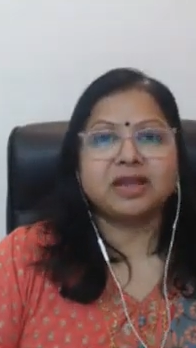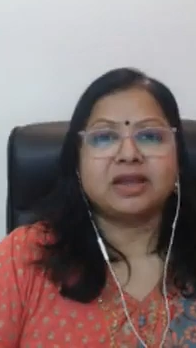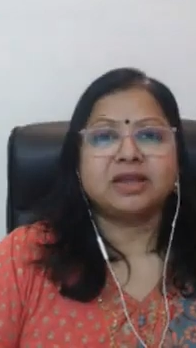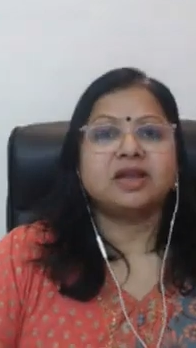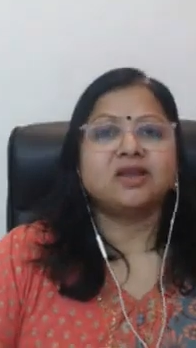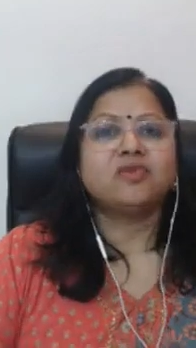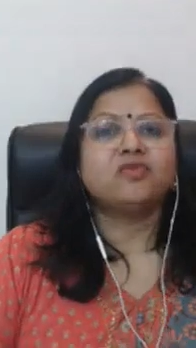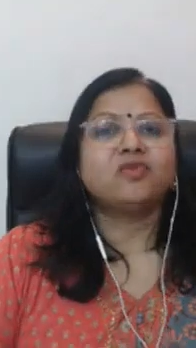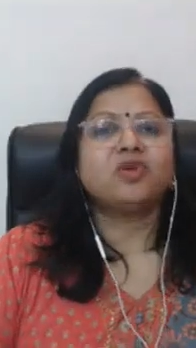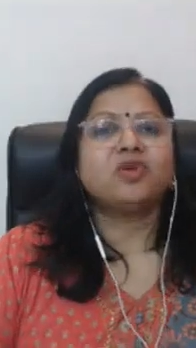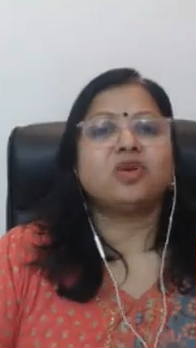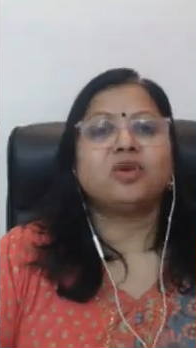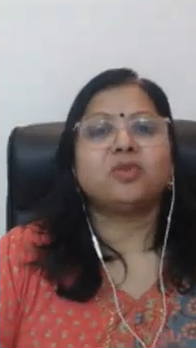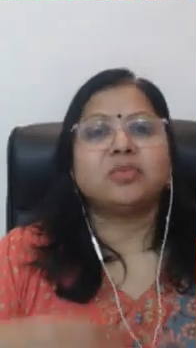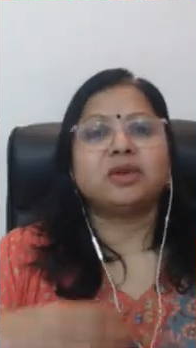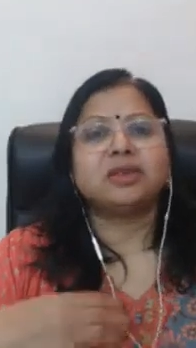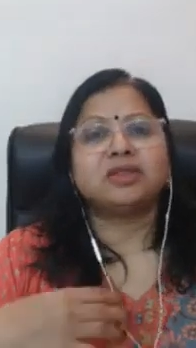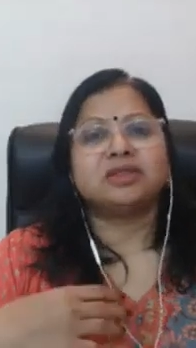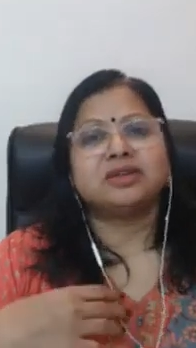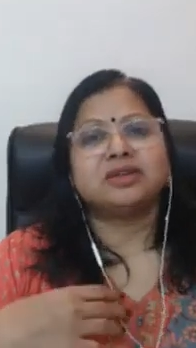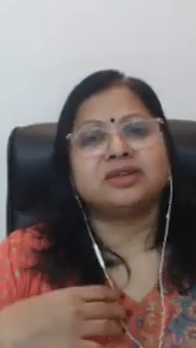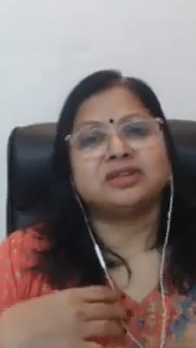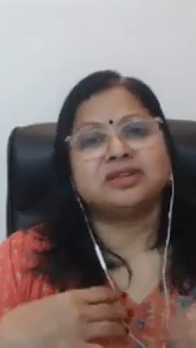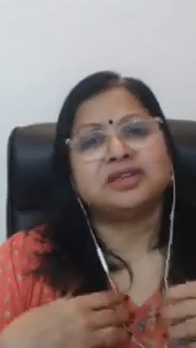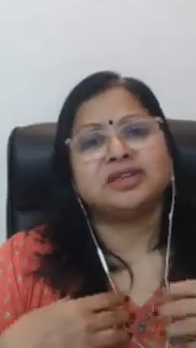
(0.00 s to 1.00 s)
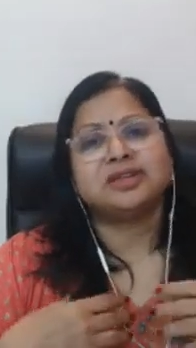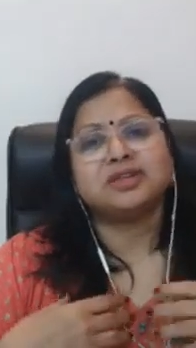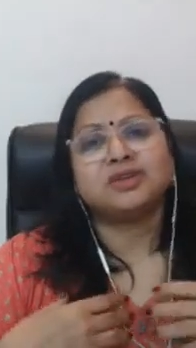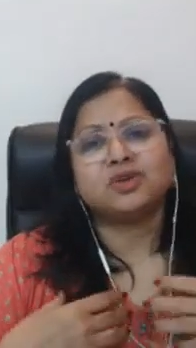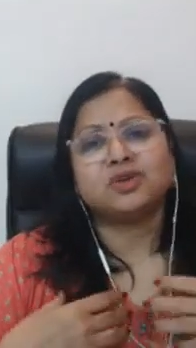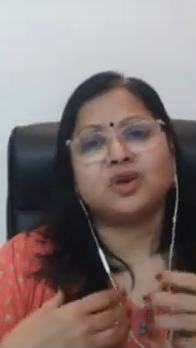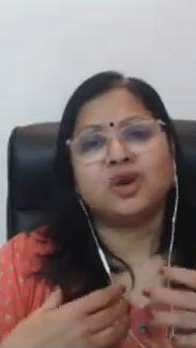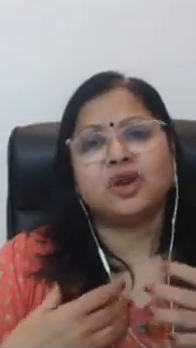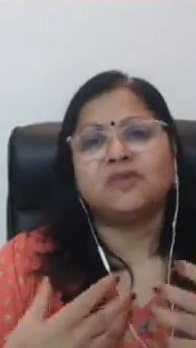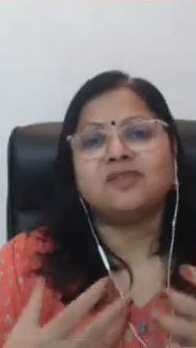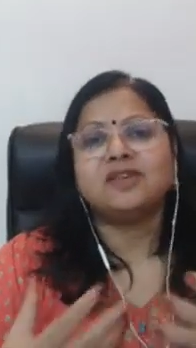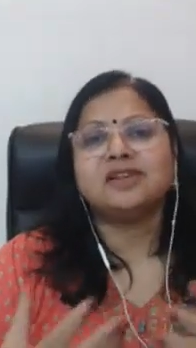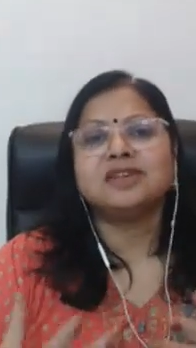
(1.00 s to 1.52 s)
Again, for mothers, it is
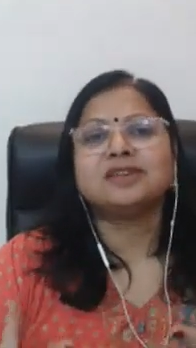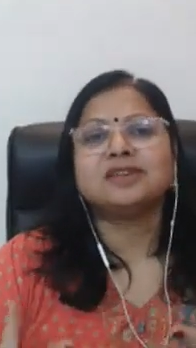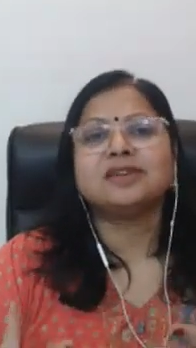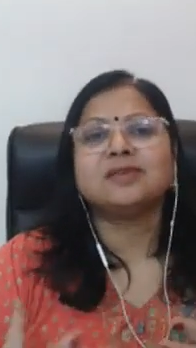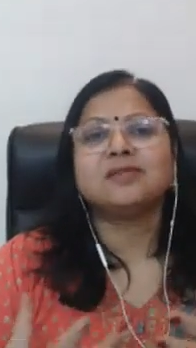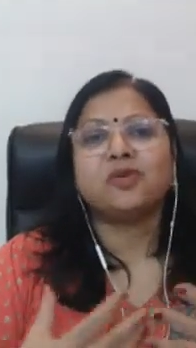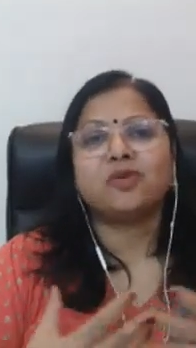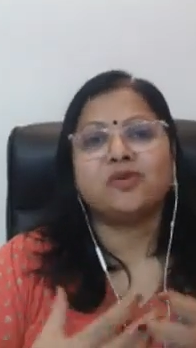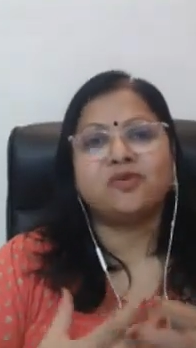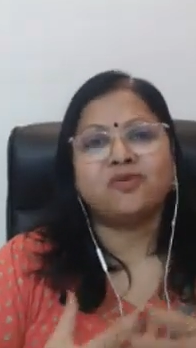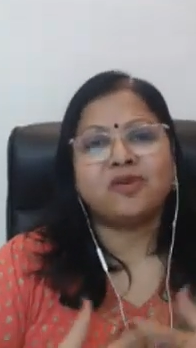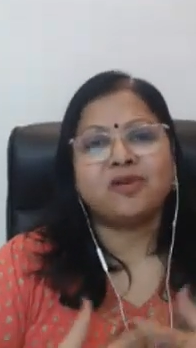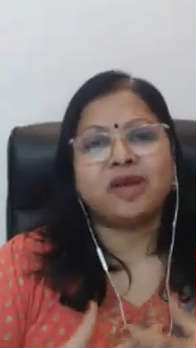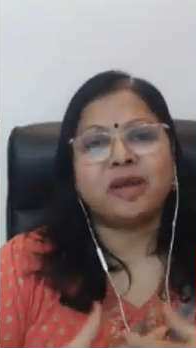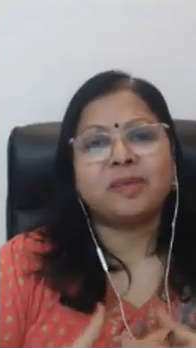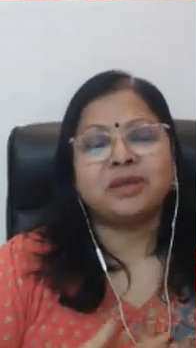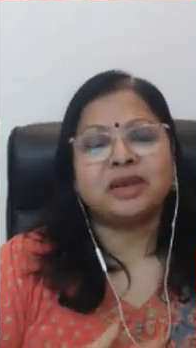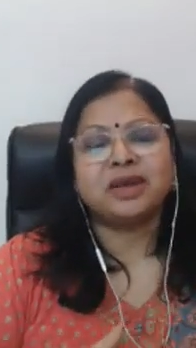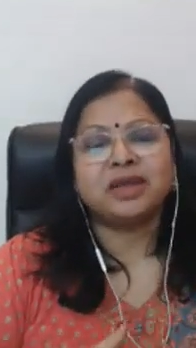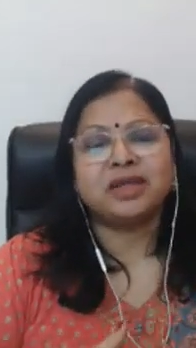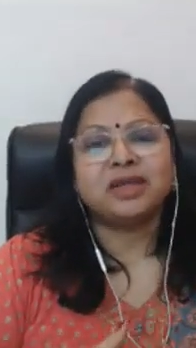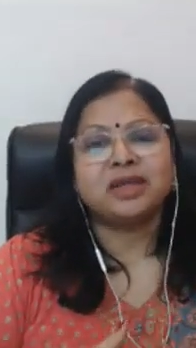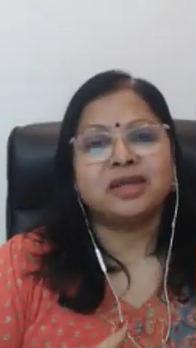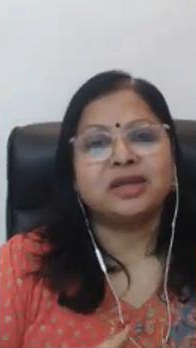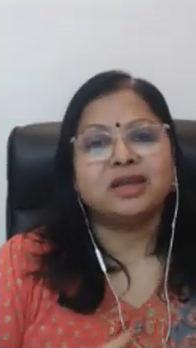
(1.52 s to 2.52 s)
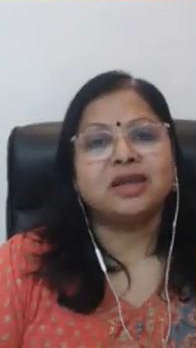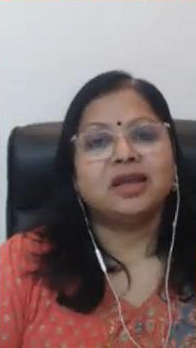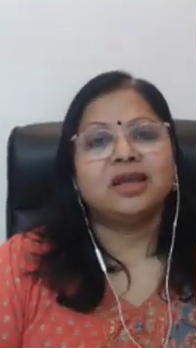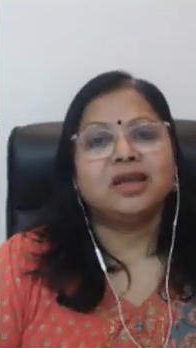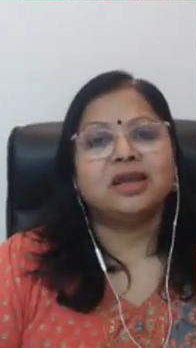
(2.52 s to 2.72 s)
always about family.